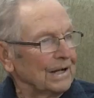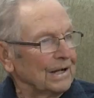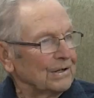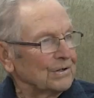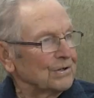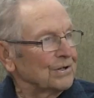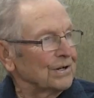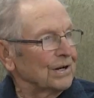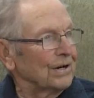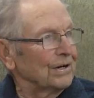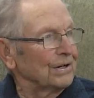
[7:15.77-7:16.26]
that
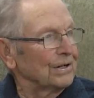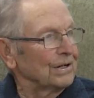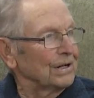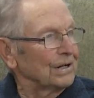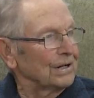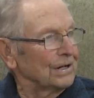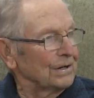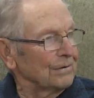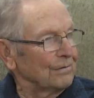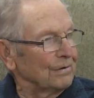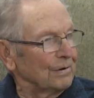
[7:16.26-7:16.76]
started
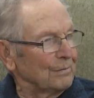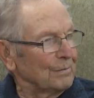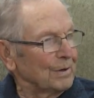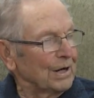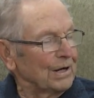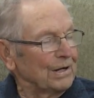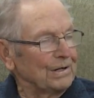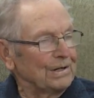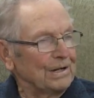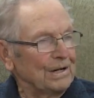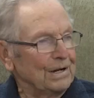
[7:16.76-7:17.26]
from
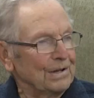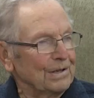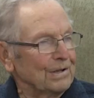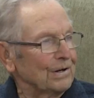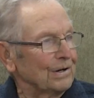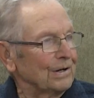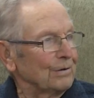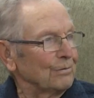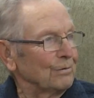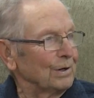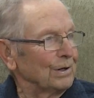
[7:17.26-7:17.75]

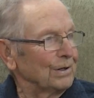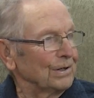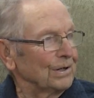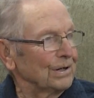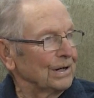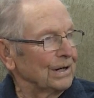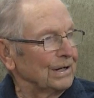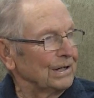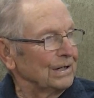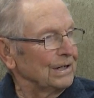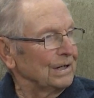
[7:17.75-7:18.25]
1931 to
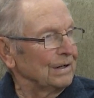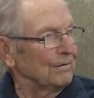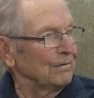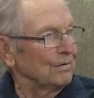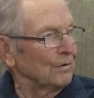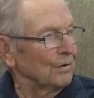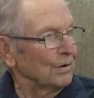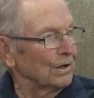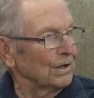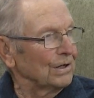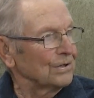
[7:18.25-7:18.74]

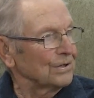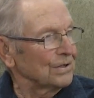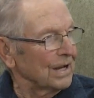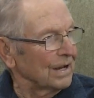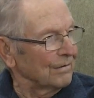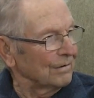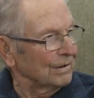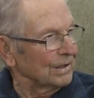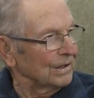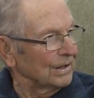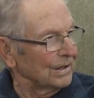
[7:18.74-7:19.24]

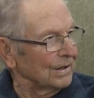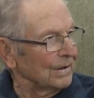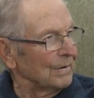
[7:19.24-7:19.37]
1947.